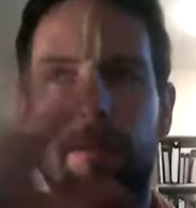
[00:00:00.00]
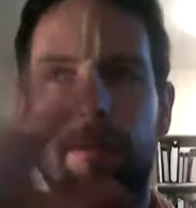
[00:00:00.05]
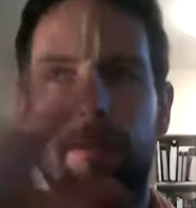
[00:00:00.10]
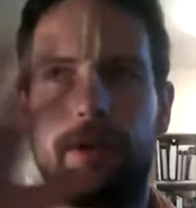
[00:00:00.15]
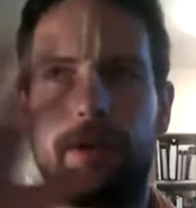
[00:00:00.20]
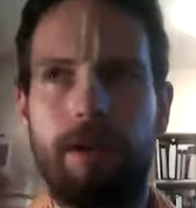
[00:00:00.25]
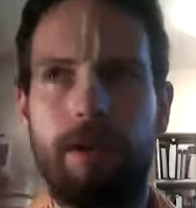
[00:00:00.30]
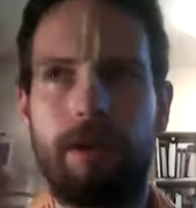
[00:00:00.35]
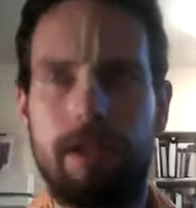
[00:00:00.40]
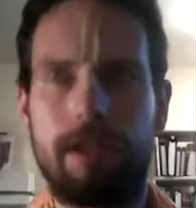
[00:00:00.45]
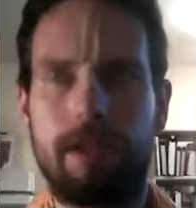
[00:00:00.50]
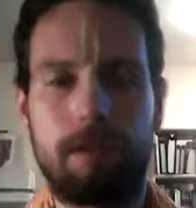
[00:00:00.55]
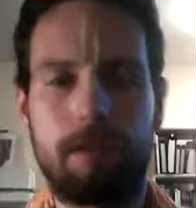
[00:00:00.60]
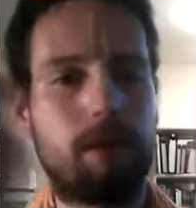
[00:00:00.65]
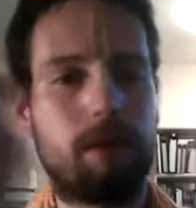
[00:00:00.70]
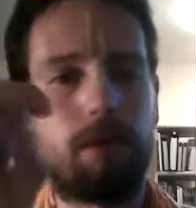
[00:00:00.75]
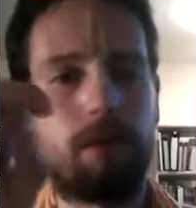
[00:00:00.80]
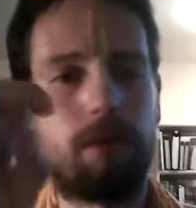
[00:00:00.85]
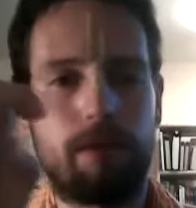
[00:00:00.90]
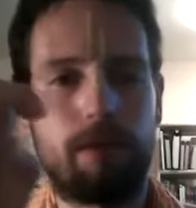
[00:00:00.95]
It's
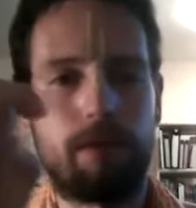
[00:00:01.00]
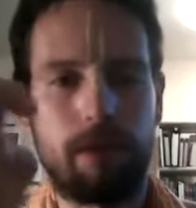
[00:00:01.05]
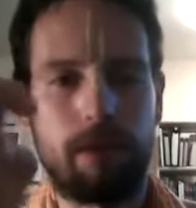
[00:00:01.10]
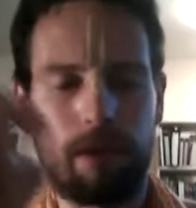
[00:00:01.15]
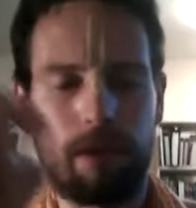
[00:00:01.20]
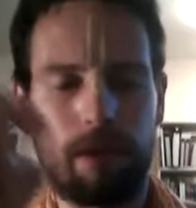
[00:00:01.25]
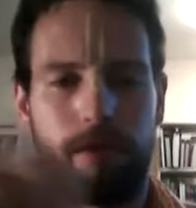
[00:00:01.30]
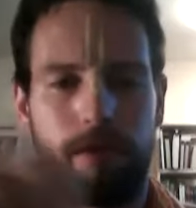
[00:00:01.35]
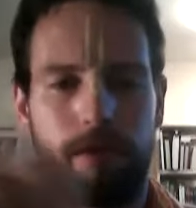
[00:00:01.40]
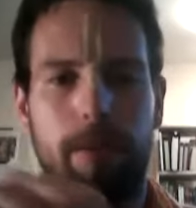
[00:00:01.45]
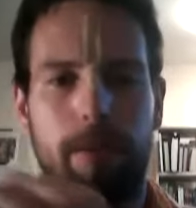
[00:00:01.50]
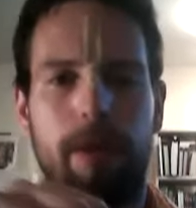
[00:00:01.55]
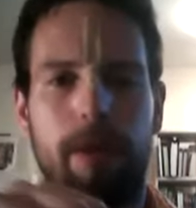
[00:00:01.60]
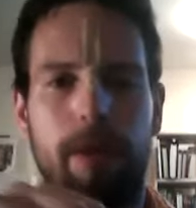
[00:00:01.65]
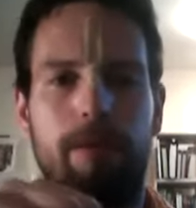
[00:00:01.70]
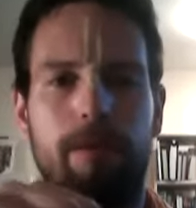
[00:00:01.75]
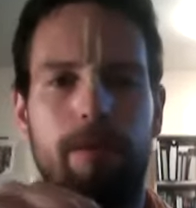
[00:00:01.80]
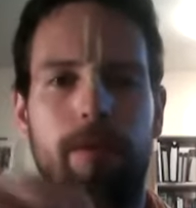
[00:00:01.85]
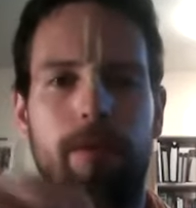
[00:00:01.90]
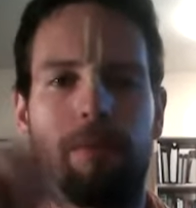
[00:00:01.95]
especially referring to the
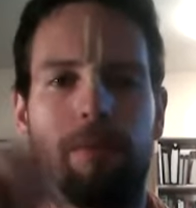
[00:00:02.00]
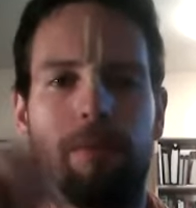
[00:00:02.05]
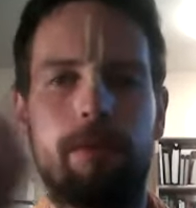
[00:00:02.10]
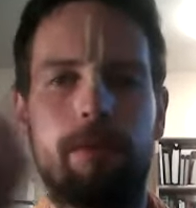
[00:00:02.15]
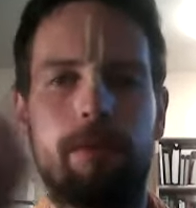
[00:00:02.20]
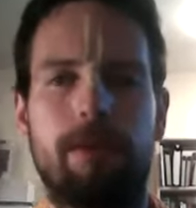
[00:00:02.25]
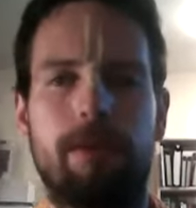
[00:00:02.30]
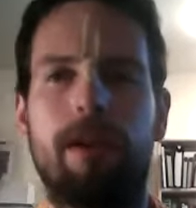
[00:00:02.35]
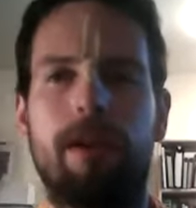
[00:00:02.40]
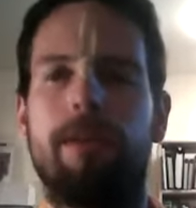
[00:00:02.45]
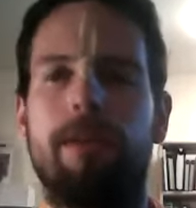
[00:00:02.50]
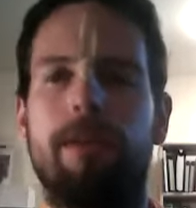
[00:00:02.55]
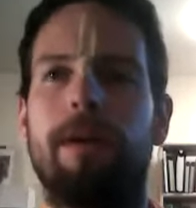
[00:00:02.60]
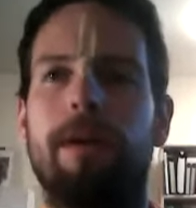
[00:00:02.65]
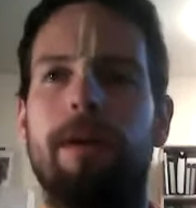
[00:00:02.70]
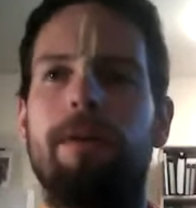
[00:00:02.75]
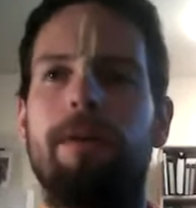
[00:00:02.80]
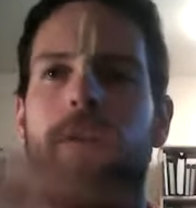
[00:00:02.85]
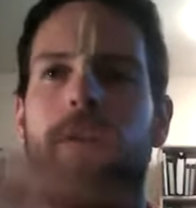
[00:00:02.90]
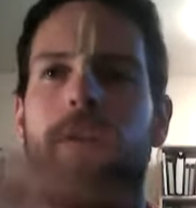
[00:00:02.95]
female form. So we're talking
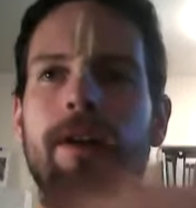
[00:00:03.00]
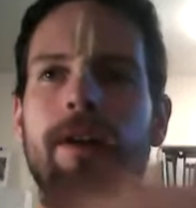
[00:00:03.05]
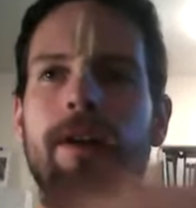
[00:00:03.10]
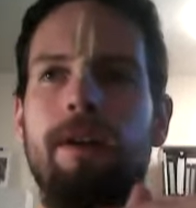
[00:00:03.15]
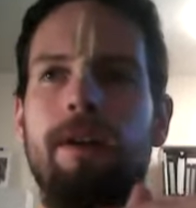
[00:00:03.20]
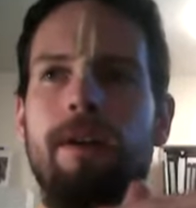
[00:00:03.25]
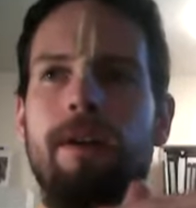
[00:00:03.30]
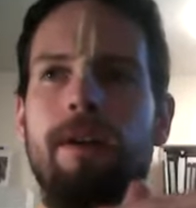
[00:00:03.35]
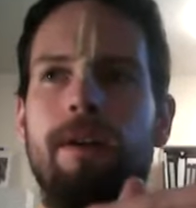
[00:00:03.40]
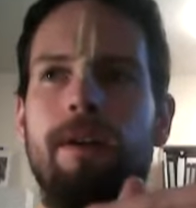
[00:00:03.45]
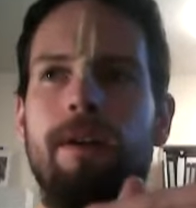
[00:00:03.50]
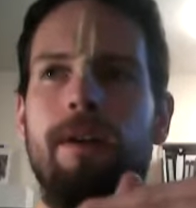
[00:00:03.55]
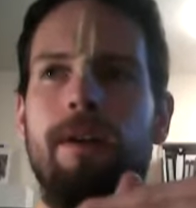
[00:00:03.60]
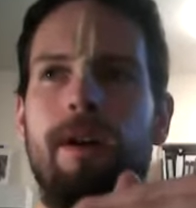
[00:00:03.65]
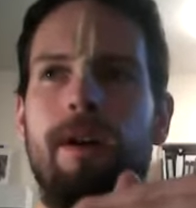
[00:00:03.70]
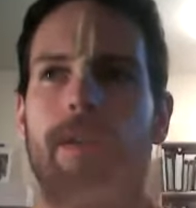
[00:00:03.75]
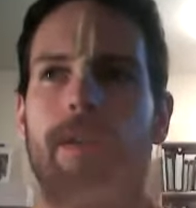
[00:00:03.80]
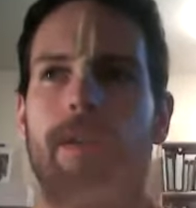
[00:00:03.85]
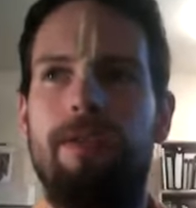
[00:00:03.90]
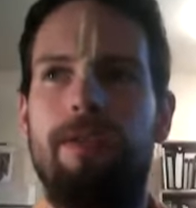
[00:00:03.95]
about
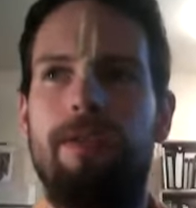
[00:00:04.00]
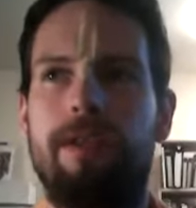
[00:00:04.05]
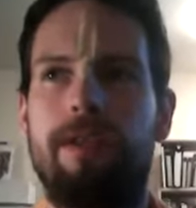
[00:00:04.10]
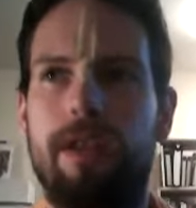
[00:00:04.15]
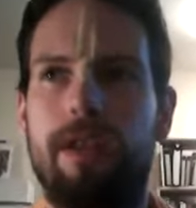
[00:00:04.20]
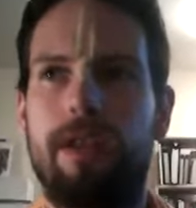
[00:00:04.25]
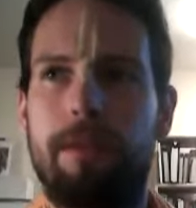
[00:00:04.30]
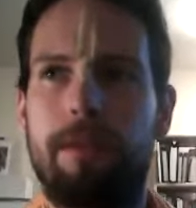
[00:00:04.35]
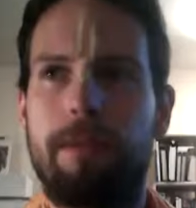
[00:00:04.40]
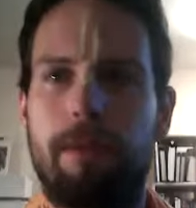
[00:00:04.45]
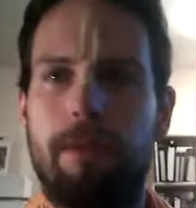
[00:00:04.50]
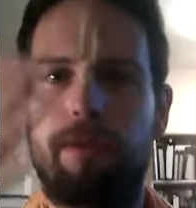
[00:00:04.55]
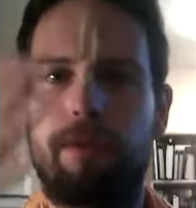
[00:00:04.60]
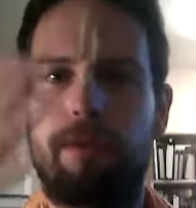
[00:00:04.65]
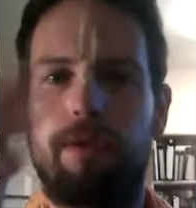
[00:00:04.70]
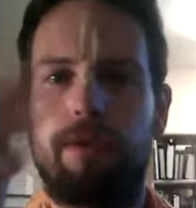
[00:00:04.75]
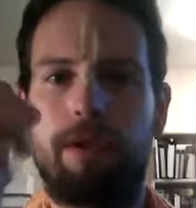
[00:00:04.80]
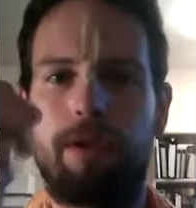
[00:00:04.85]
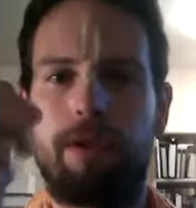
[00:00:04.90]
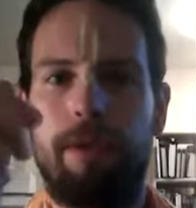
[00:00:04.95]
all of these things being
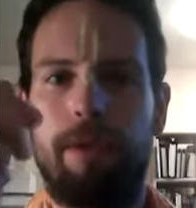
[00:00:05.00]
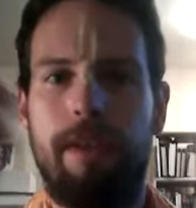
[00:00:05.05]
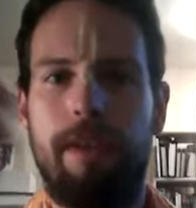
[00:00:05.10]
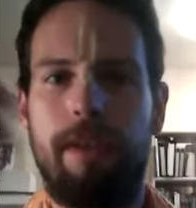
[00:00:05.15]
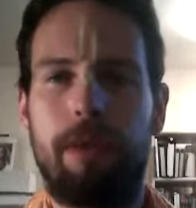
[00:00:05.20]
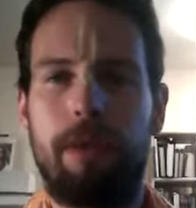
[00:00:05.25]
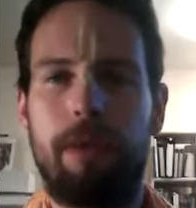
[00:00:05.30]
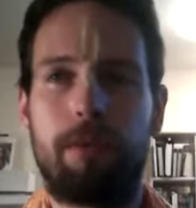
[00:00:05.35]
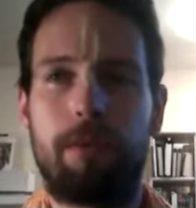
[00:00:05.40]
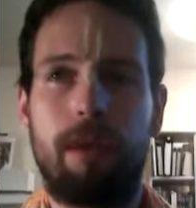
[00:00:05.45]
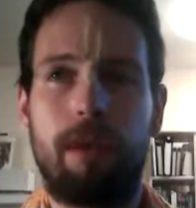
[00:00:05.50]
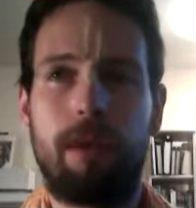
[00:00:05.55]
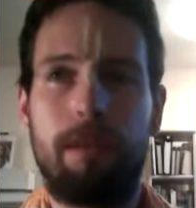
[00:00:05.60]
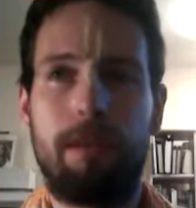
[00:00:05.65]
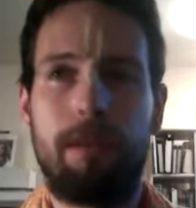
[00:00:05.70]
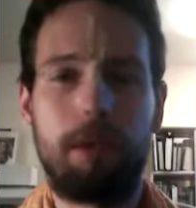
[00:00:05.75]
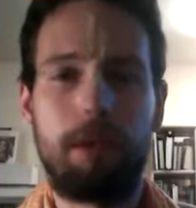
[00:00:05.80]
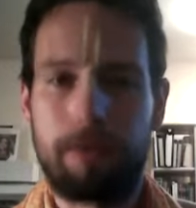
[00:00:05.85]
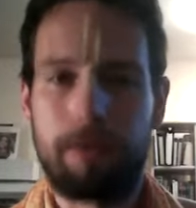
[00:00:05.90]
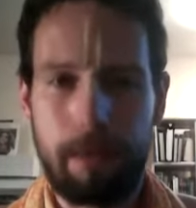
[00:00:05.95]
referred to, and that was one of
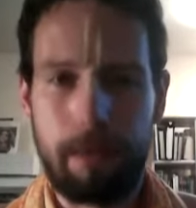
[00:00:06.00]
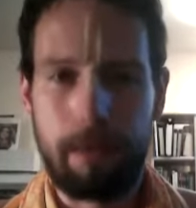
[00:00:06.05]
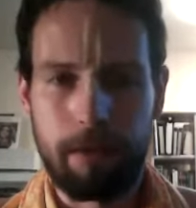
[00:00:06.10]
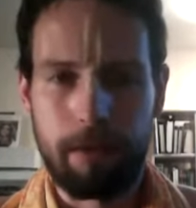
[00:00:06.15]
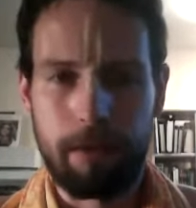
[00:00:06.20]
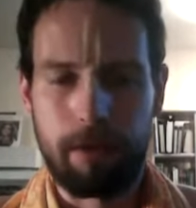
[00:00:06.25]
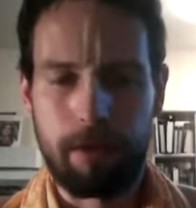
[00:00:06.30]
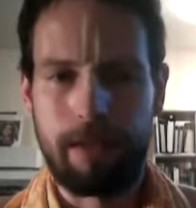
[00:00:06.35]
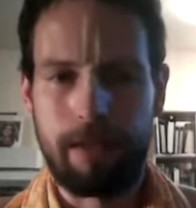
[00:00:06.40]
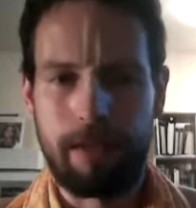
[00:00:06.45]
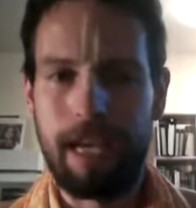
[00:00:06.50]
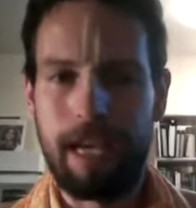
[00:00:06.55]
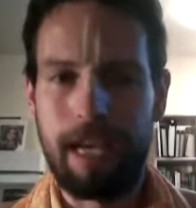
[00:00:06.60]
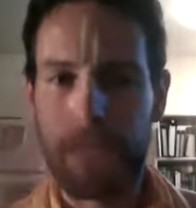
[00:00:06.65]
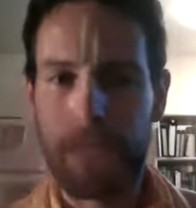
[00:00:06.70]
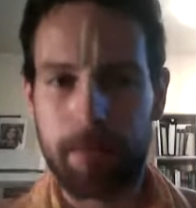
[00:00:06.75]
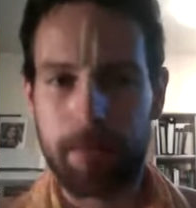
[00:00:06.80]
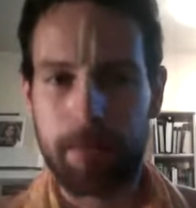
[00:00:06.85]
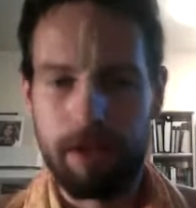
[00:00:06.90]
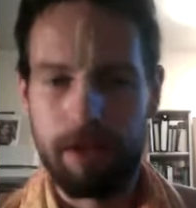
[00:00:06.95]
the most popular
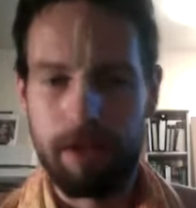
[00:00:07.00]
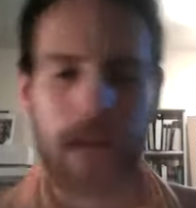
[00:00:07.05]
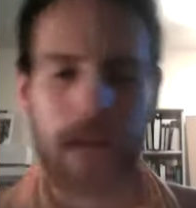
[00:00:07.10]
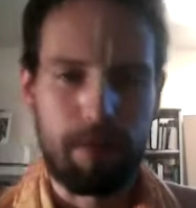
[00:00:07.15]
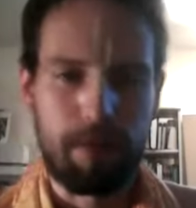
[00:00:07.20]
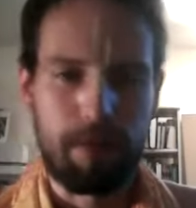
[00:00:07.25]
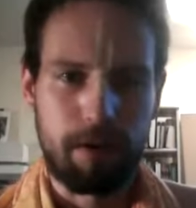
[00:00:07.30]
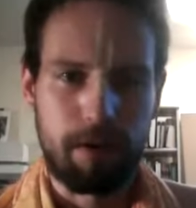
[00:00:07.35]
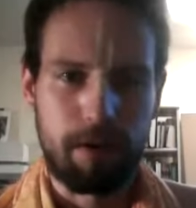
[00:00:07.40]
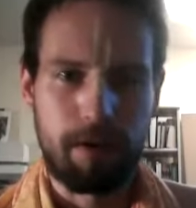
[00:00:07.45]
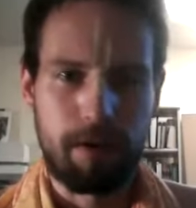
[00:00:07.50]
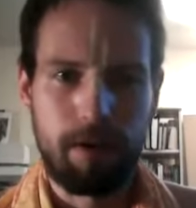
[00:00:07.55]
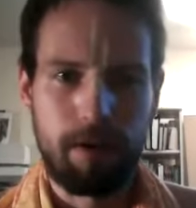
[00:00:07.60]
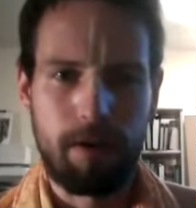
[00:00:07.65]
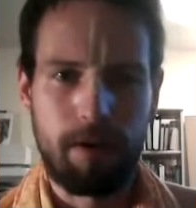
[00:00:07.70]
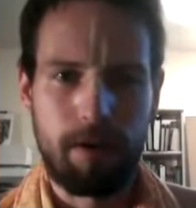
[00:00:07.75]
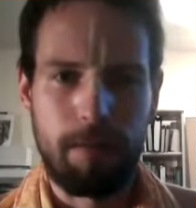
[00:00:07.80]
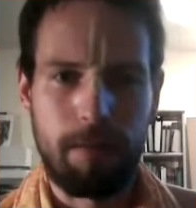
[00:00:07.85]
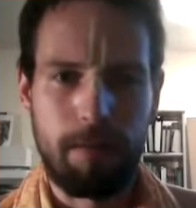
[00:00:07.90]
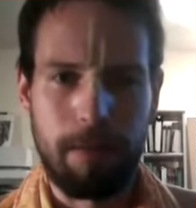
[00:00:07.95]
games ever
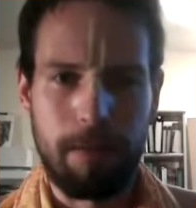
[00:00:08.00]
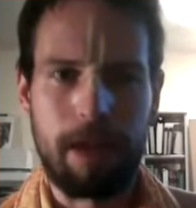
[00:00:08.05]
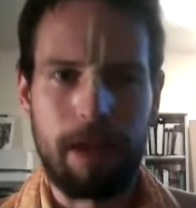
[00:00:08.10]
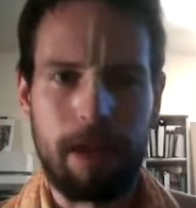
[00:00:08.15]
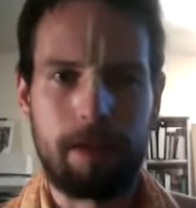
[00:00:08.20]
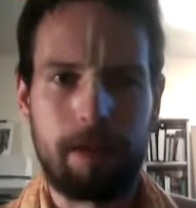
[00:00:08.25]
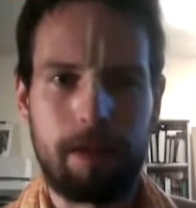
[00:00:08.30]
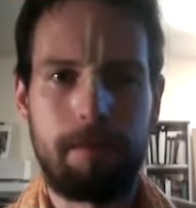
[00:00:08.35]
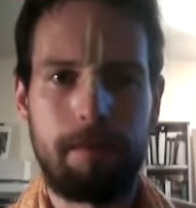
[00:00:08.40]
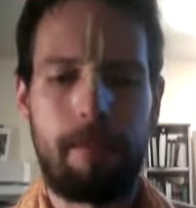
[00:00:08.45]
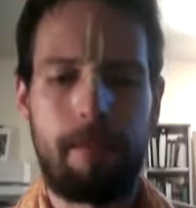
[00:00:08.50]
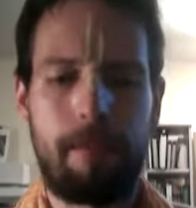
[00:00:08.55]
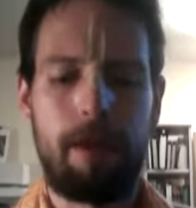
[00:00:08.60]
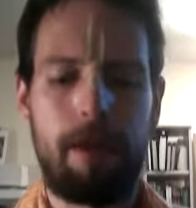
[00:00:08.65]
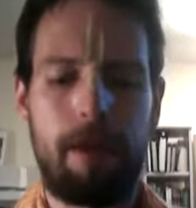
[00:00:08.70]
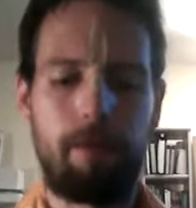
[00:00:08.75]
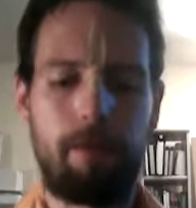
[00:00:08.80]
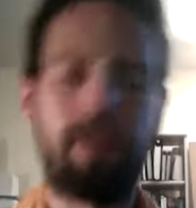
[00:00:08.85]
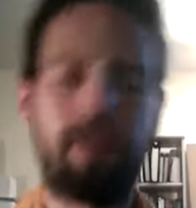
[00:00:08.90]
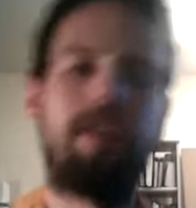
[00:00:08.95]
made,
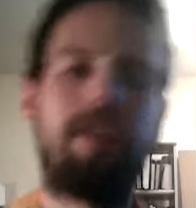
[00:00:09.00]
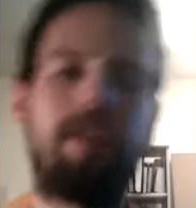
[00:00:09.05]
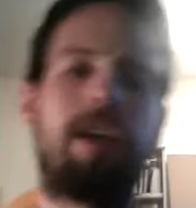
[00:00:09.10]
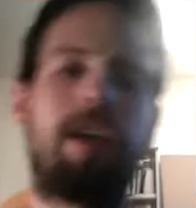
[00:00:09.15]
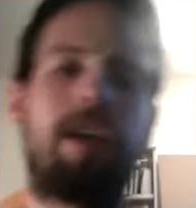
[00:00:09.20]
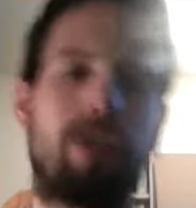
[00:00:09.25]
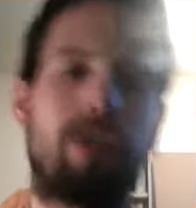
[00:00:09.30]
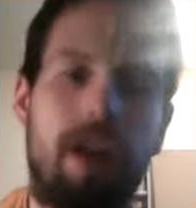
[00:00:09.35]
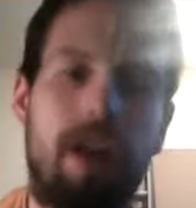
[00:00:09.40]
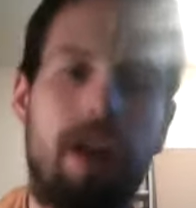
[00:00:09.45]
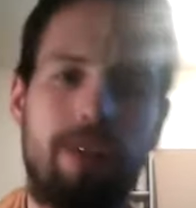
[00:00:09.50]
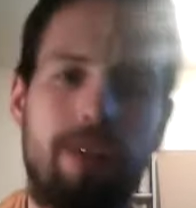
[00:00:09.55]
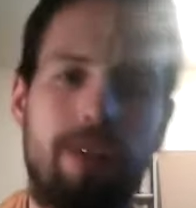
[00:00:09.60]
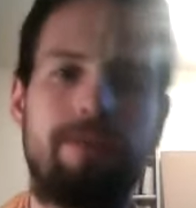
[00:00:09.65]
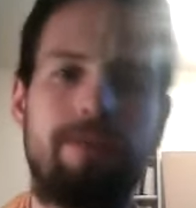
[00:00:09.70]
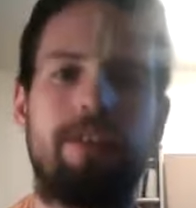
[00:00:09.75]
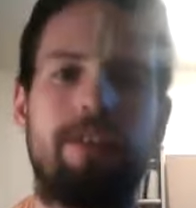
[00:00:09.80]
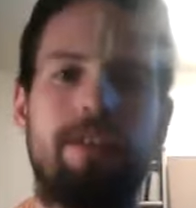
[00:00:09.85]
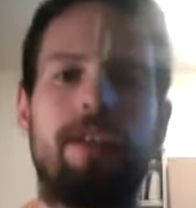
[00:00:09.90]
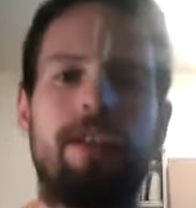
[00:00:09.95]
and it really kicked off
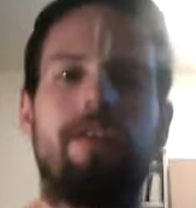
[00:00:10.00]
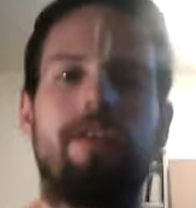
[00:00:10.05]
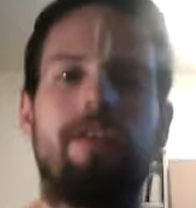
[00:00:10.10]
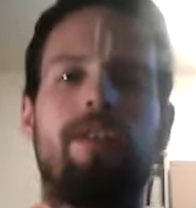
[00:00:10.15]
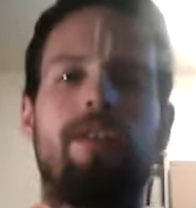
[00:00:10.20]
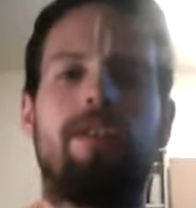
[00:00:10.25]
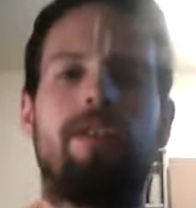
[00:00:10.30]
the